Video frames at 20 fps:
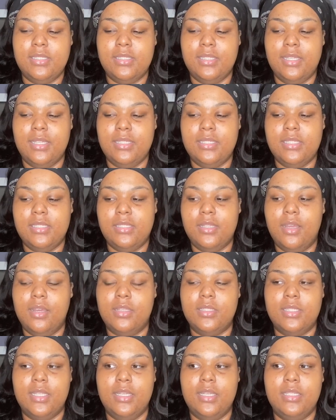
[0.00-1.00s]

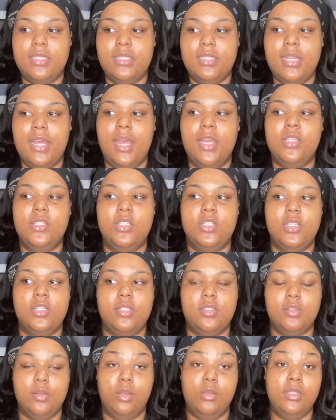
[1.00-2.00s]
sucks. And it's not
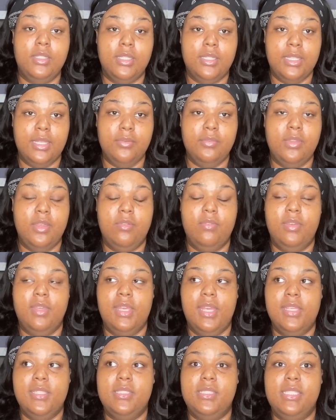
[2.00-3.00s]
just solely the gift giving,
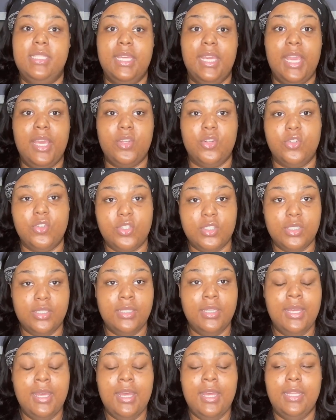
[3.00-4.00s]
it's the energy.
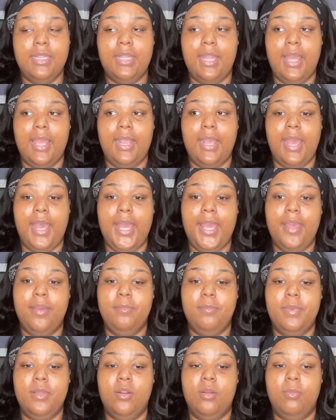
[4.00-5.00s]
Like, I
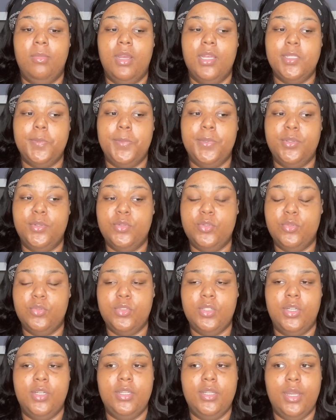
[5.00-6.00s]
have been on my spiritual
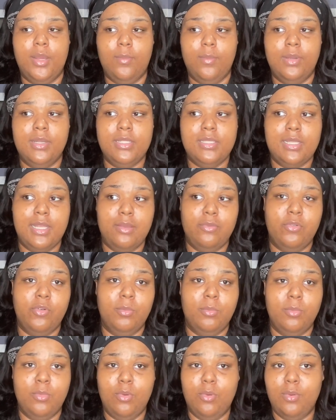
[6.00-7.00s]
journey, I want to say, for
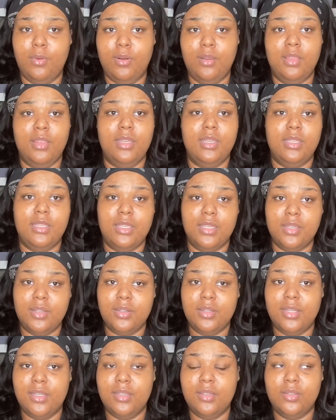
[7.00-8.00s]
more than a year
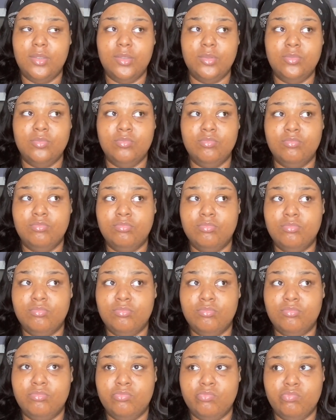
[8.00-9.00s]
now.
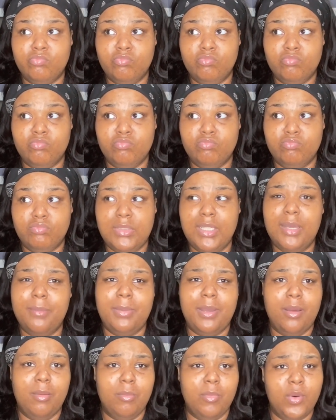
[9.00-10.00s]
Yeah,
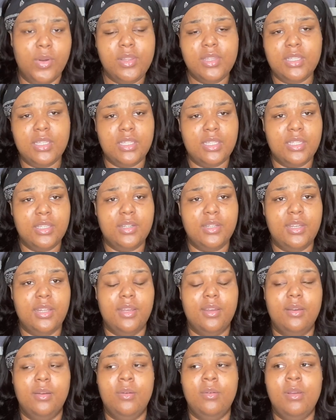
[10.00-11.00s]
about more than a year now.